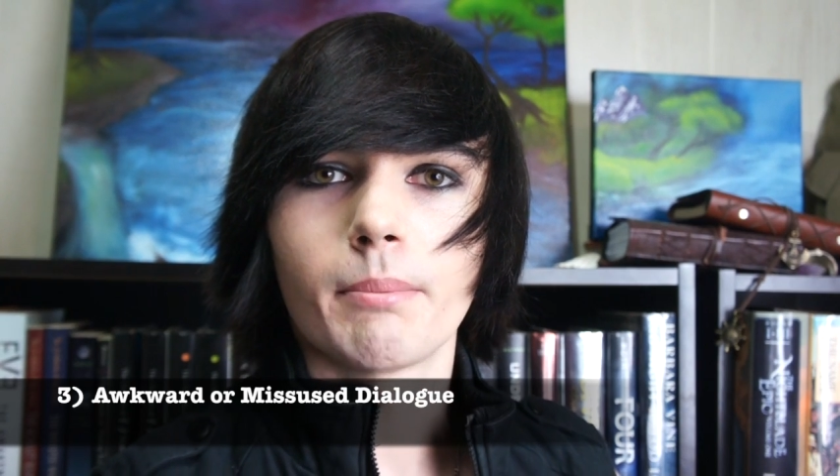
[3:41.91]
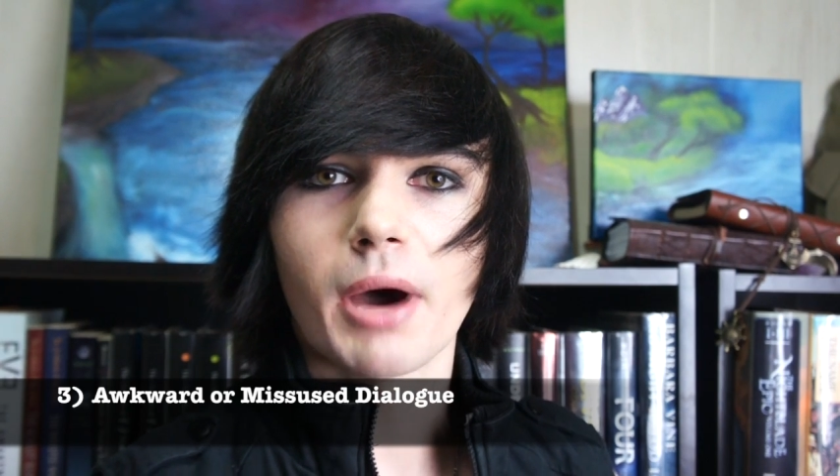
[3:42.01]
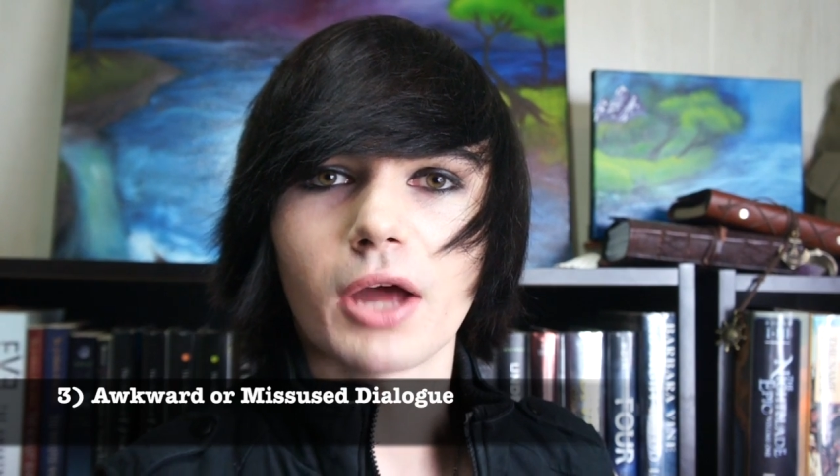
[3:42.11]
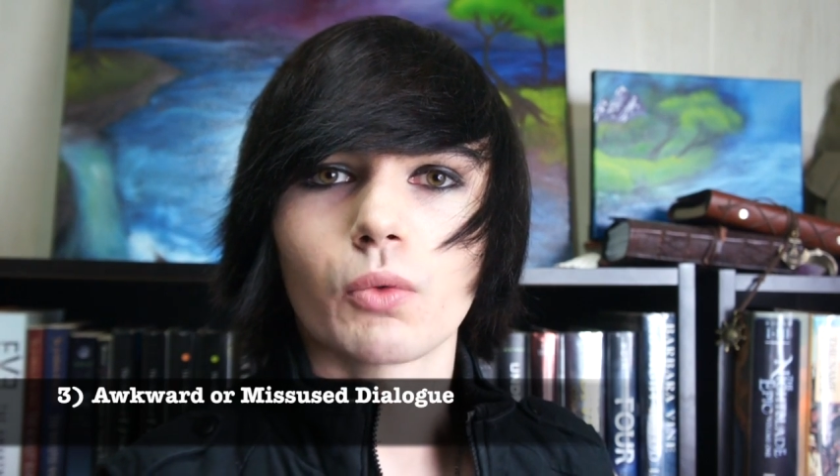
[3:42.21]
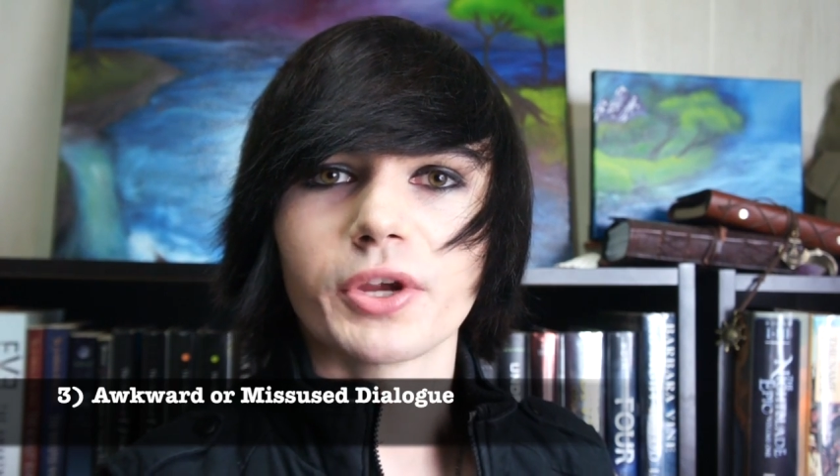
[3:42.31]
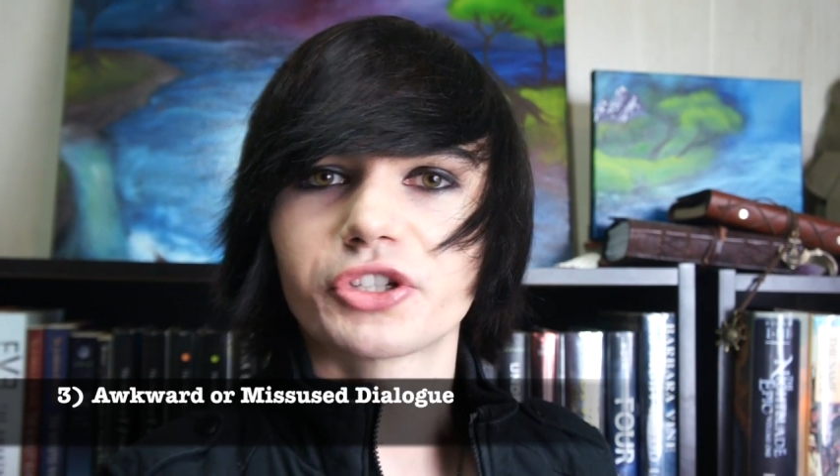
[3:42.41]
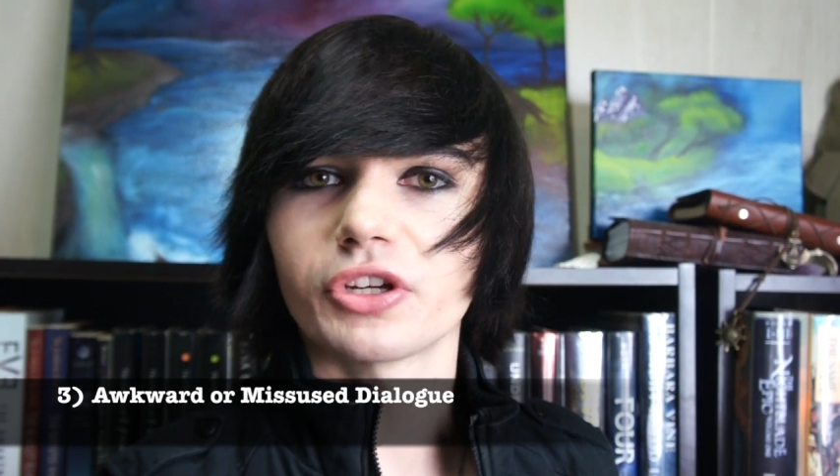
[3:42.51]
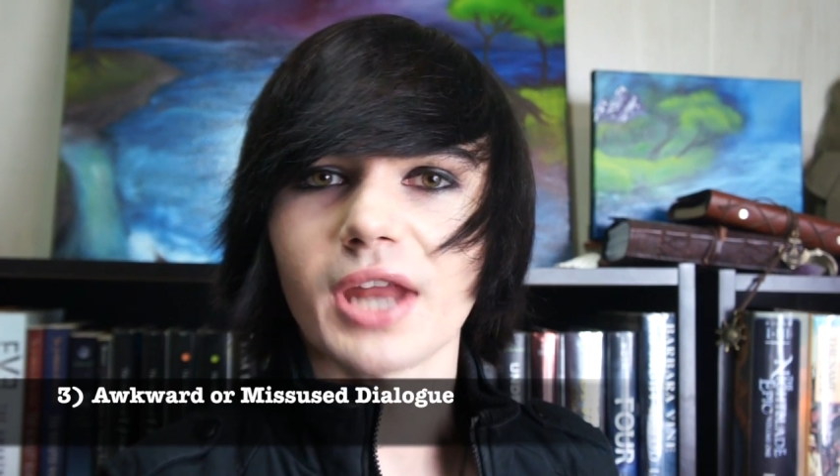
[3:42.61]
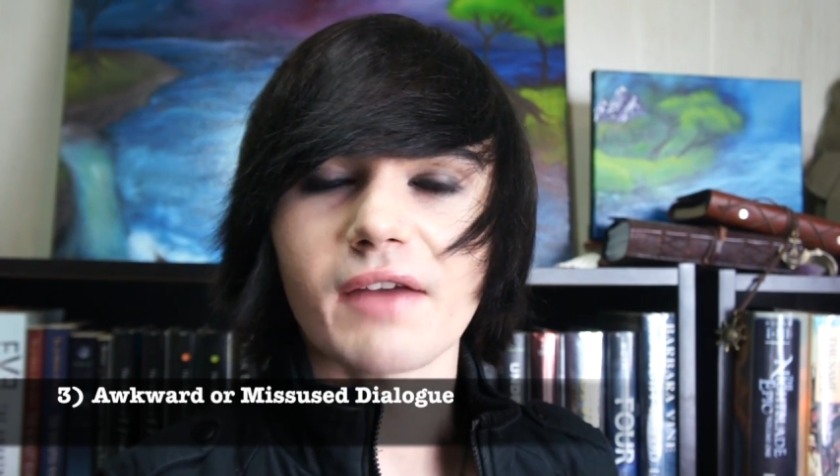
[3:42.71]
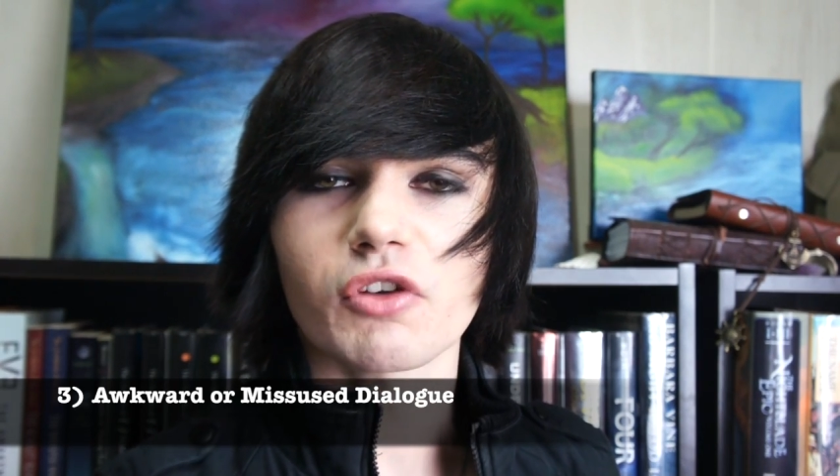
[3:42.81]
but we
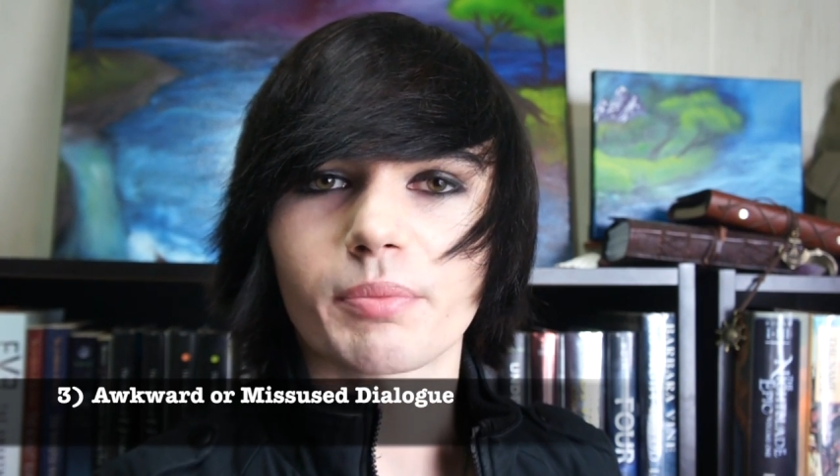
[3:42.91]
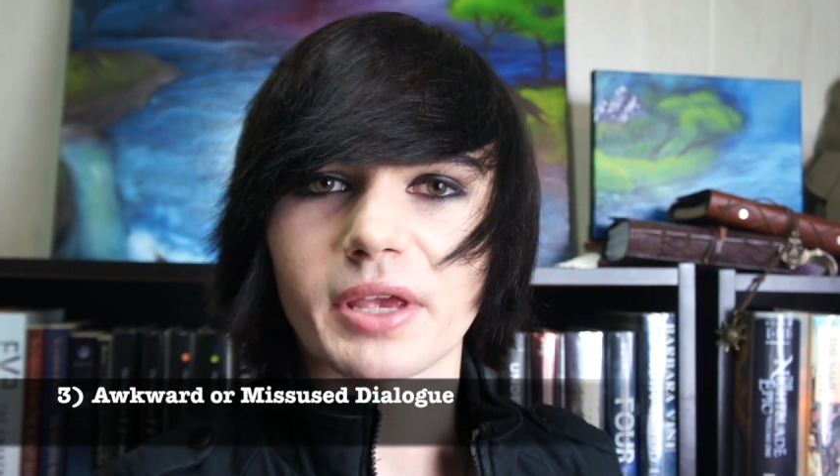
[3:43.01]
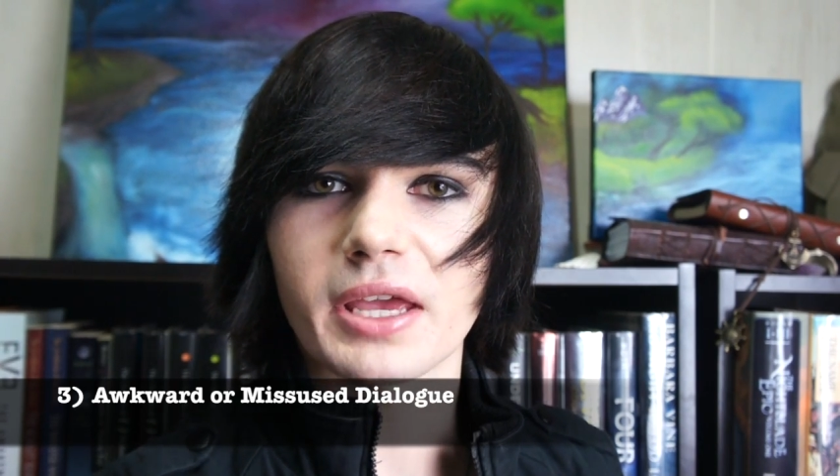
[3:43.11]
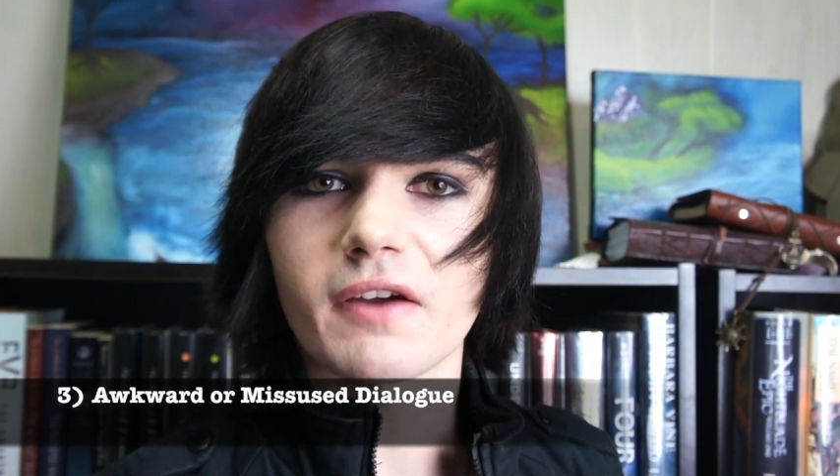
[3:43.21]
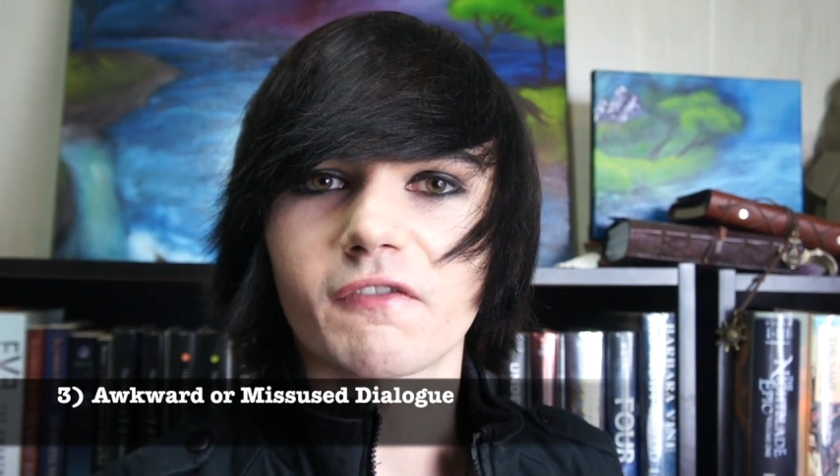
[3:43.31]
should never be